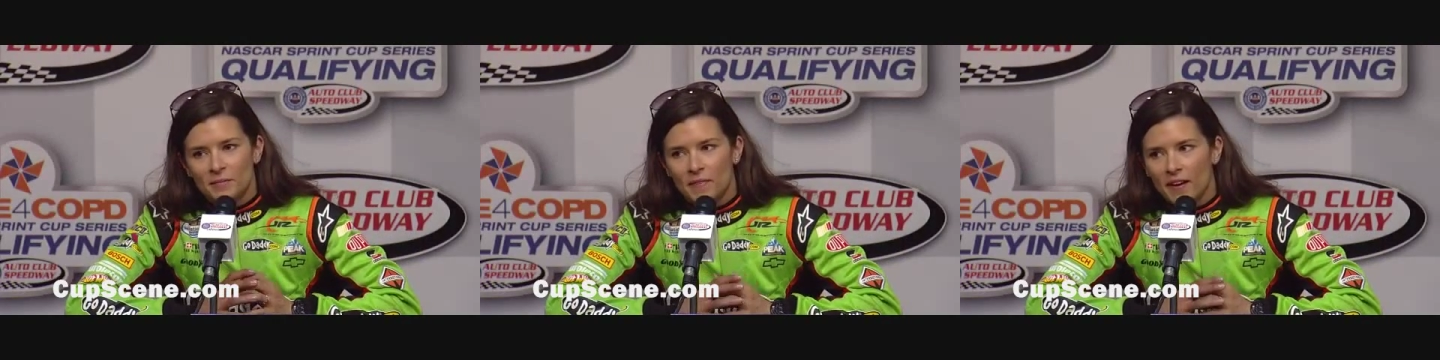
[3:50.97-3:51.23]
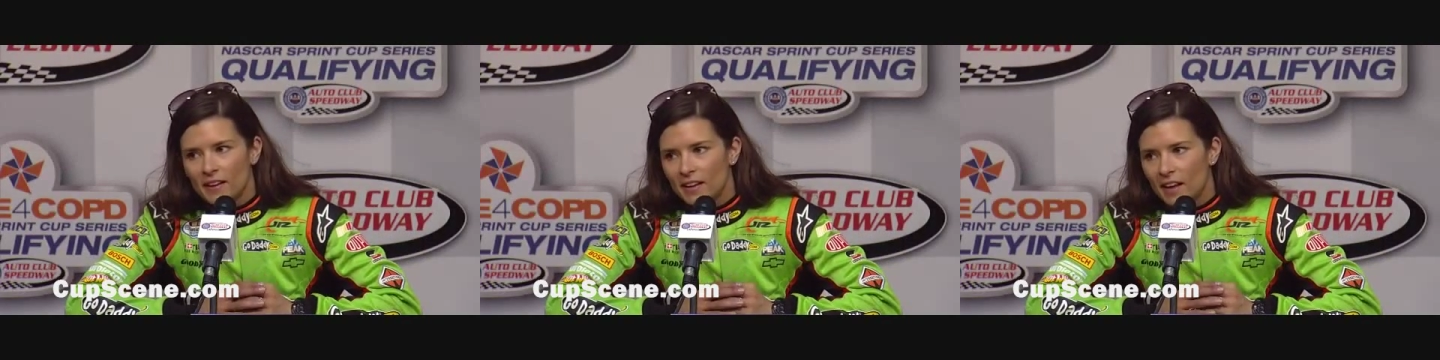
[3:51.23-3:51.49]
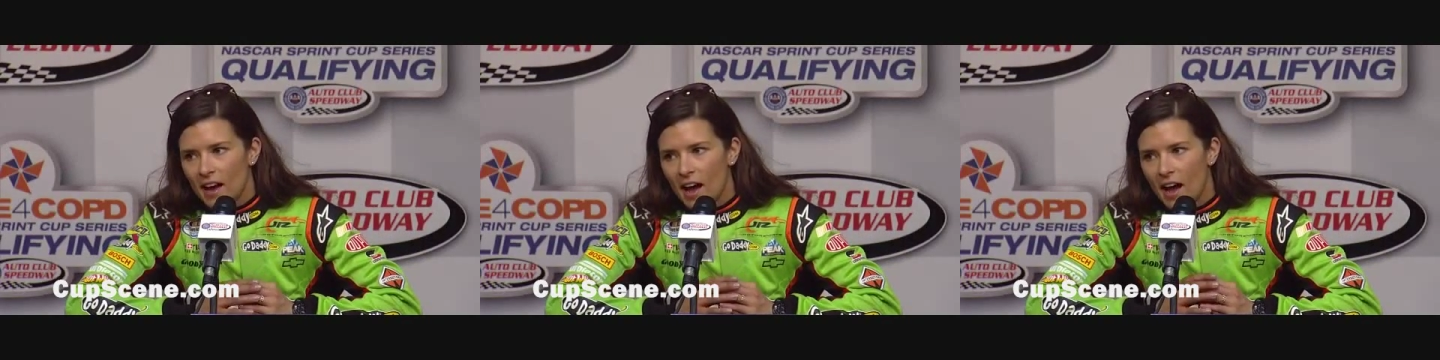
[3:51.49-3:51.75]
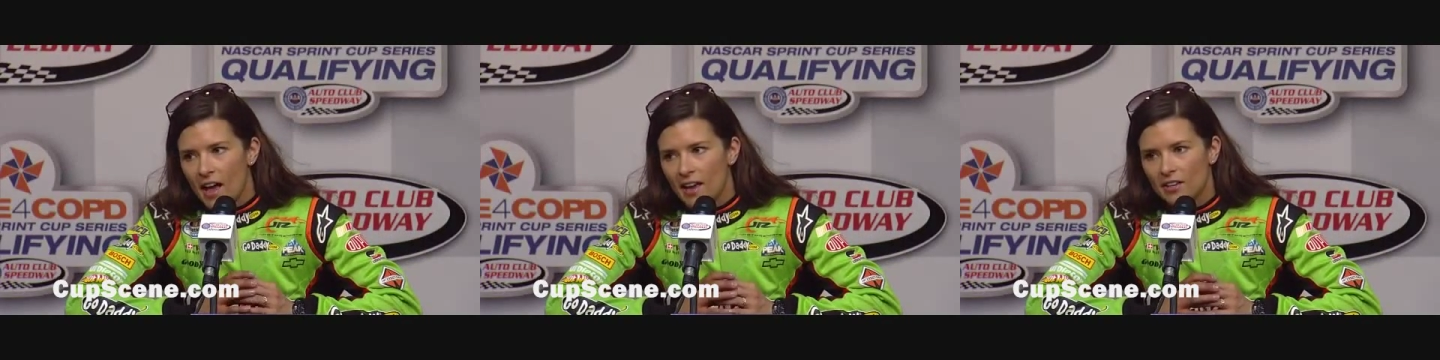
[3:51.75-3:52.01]
but,
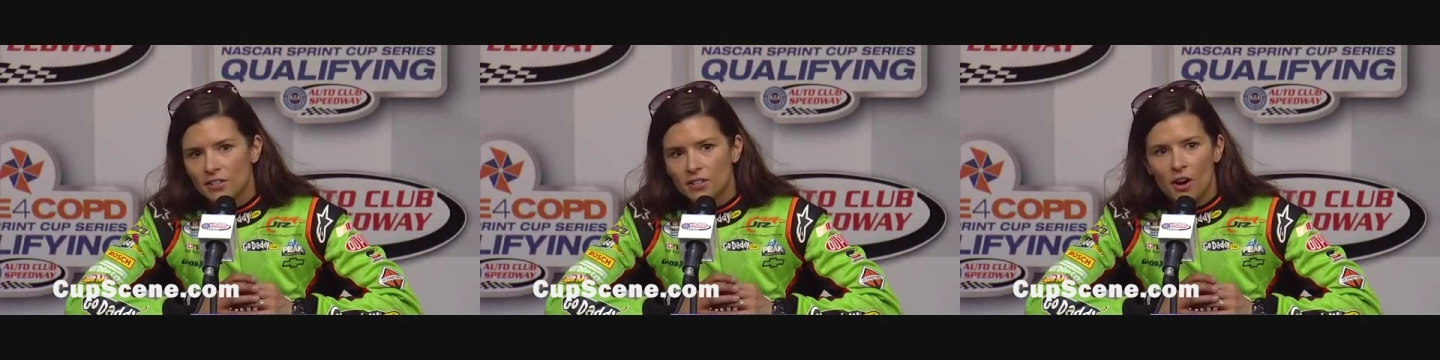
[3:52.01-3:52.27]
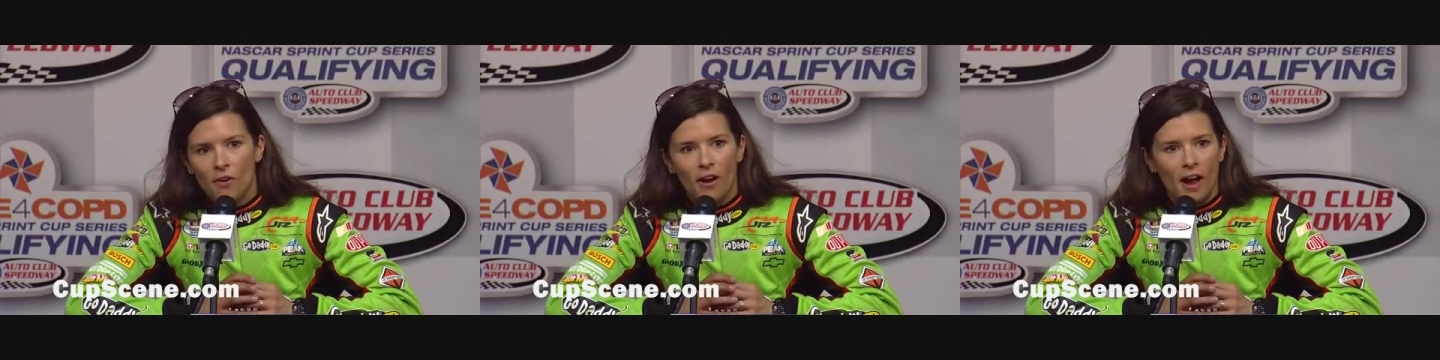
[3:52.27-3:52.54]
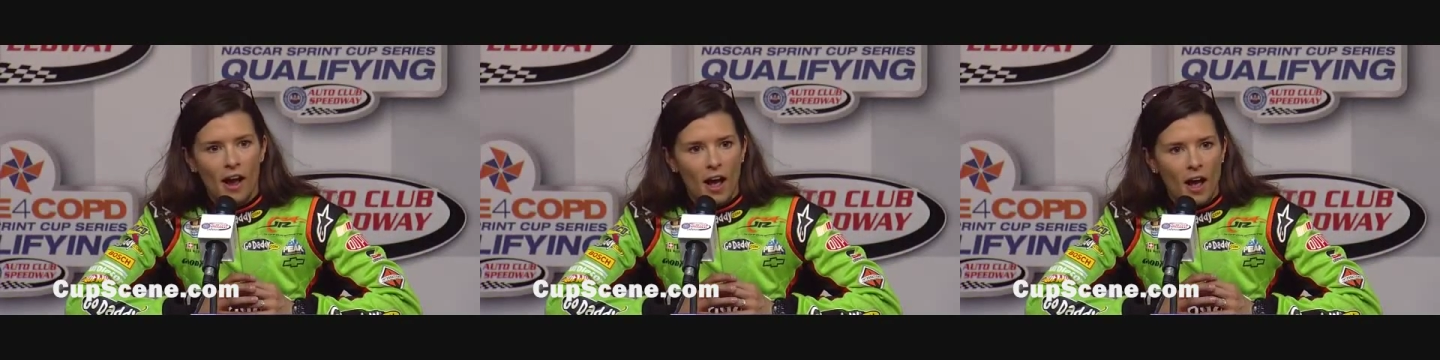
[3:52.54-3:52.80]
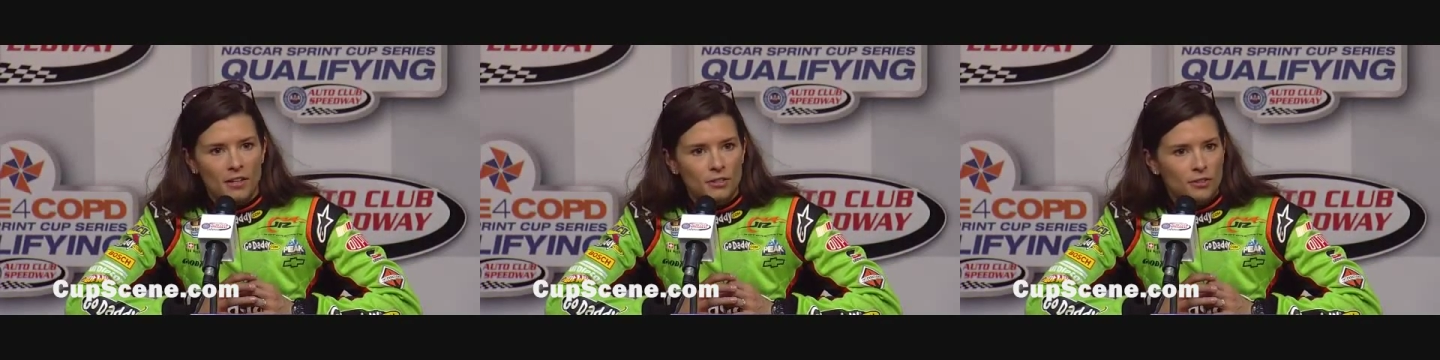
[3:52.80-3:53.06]
you know,
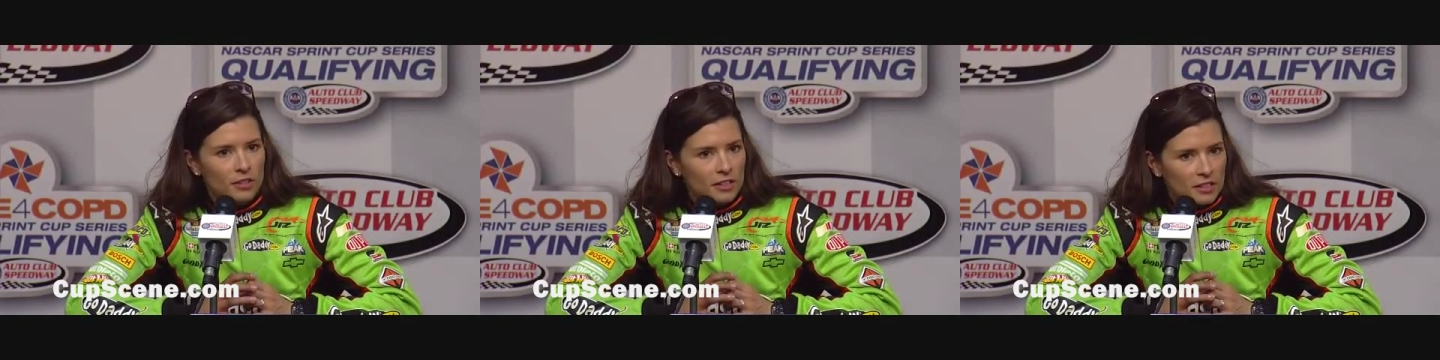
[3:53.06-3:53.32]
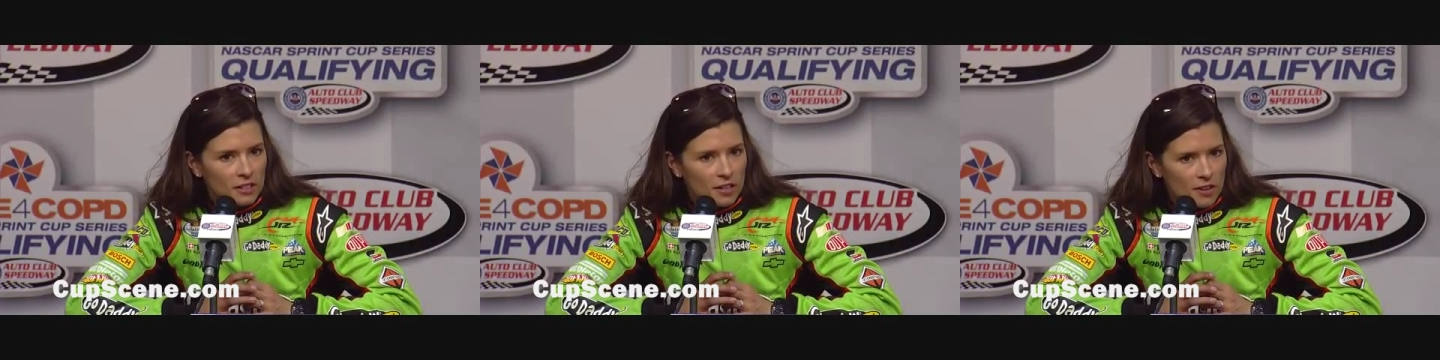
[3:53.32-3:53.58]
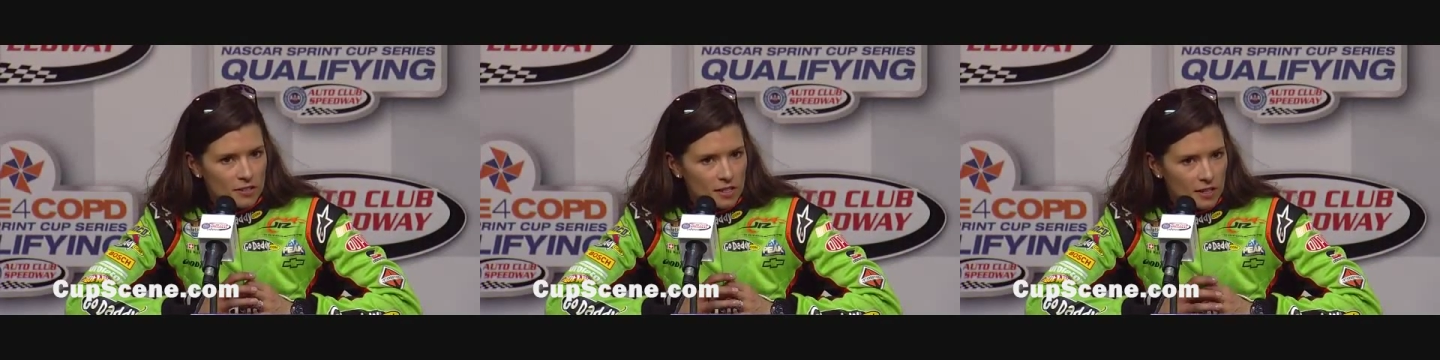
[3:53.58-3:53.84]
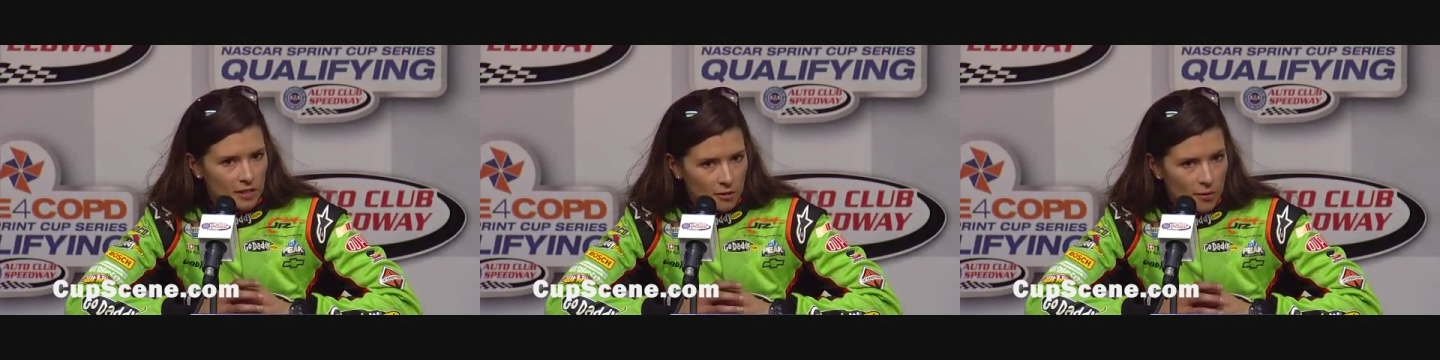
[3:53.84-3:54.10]
I do think that there's a
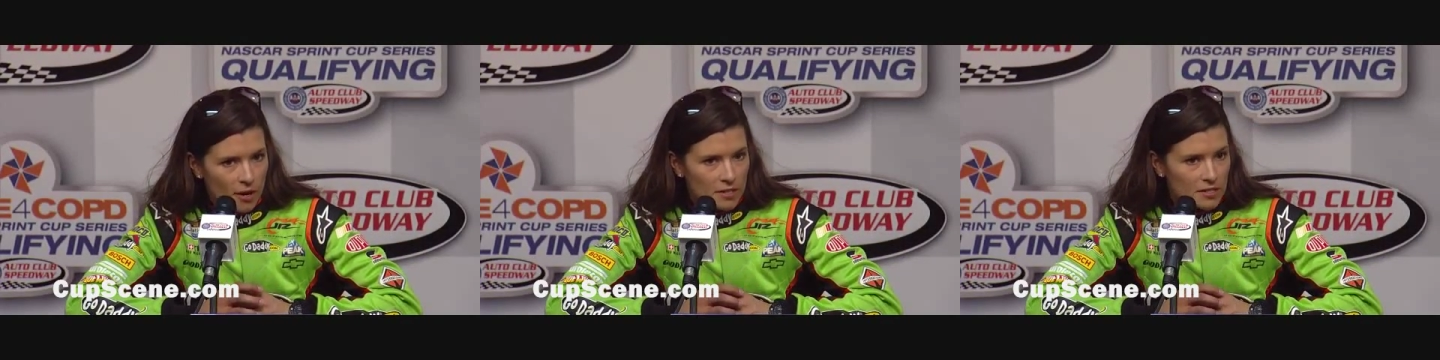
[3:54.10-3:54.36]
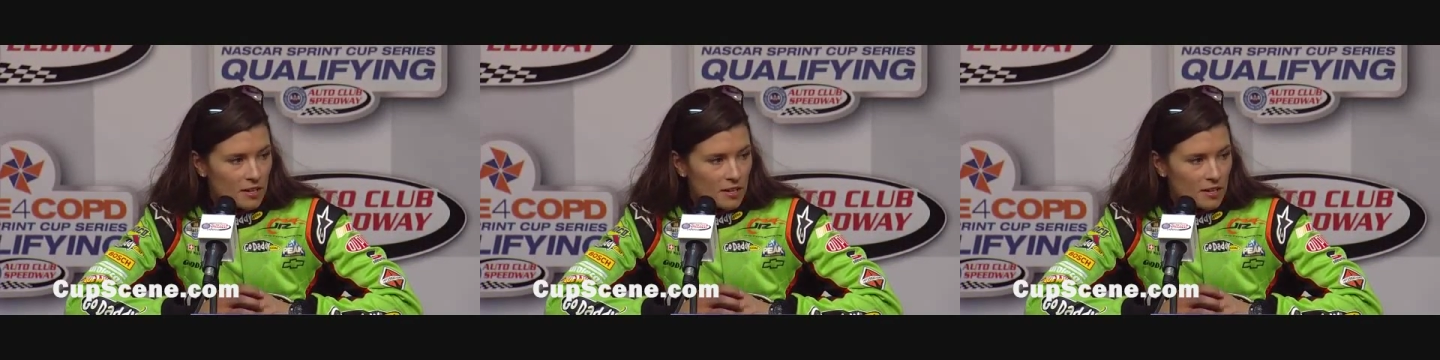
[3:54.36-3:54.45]
little rust